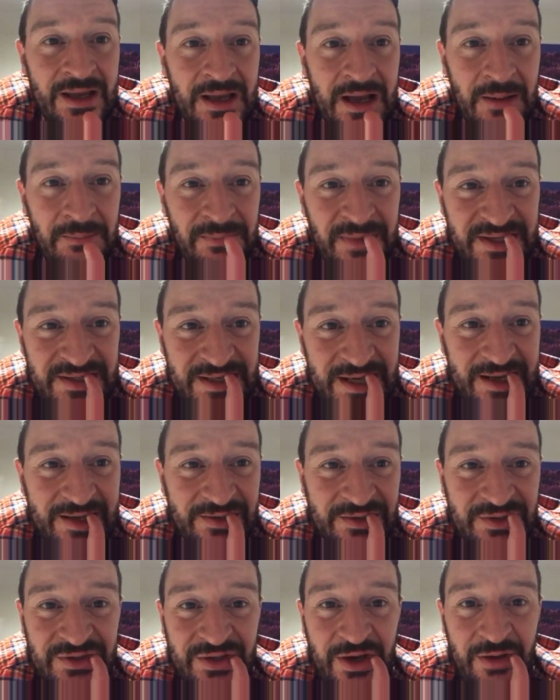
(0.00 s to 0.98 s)
I missed out
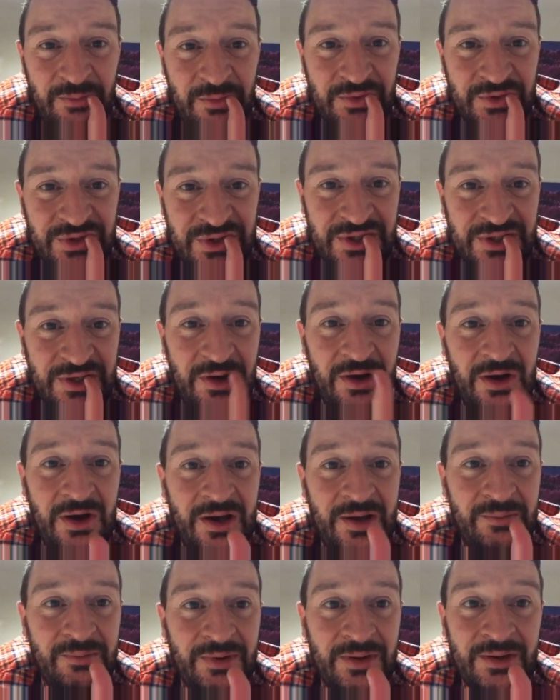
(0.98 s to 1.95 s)
on so much
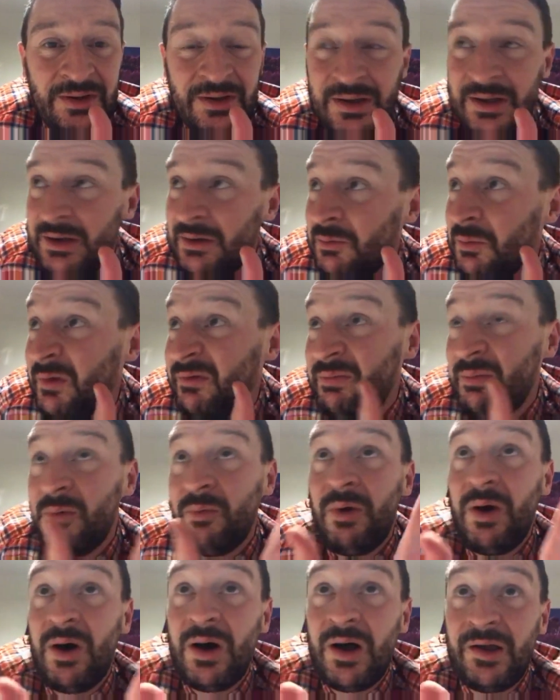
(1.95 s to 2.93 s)
time with my
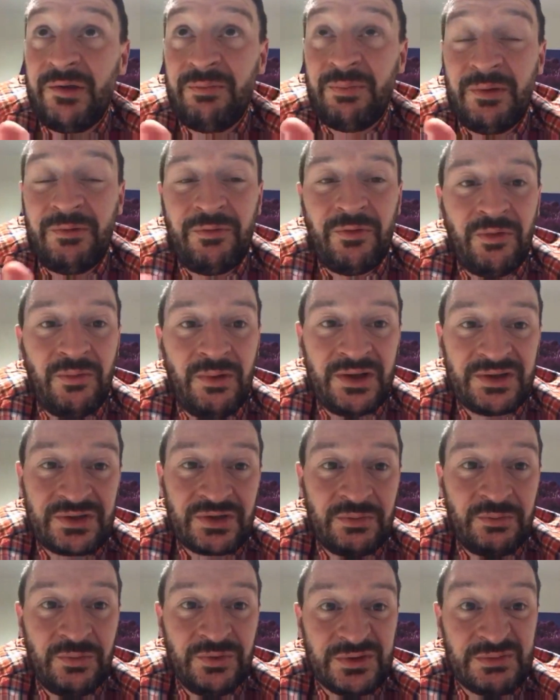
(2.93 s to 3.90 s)
wife before my
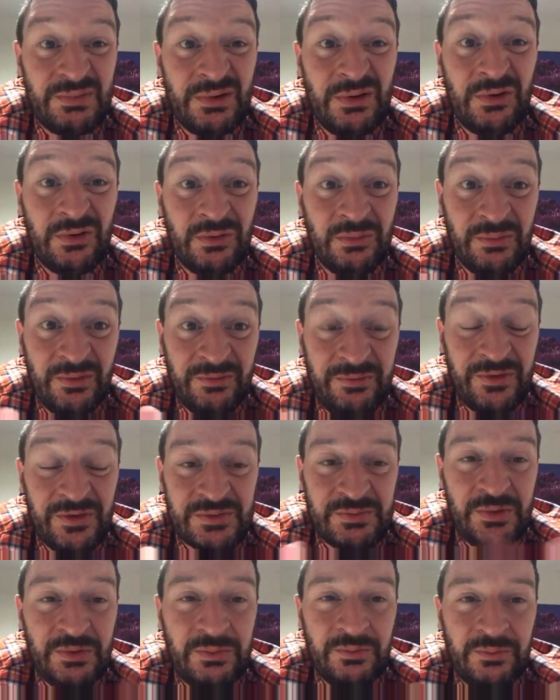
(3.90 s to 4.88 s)
son was born. My
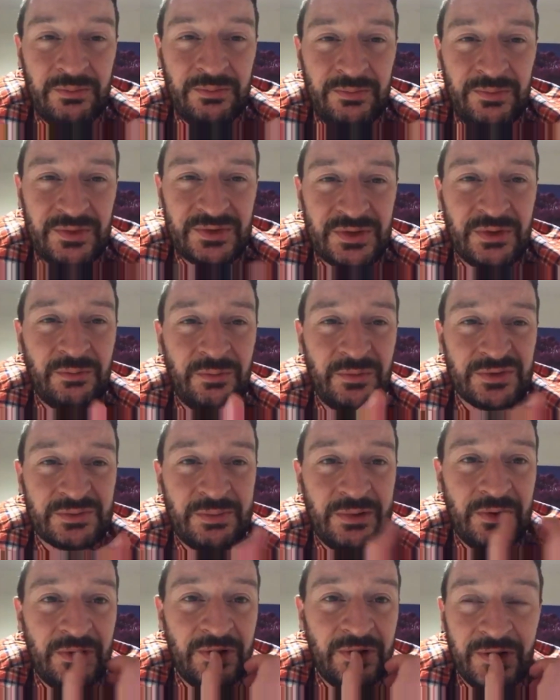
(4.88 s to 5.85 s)
first son was
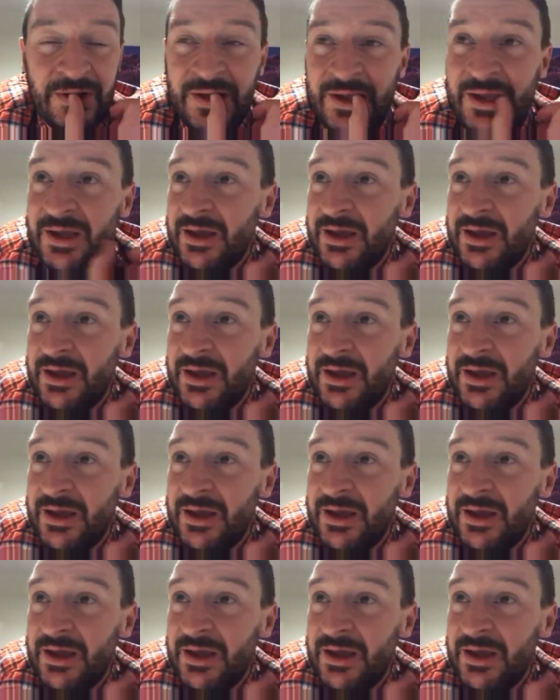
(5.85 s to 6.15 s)
born.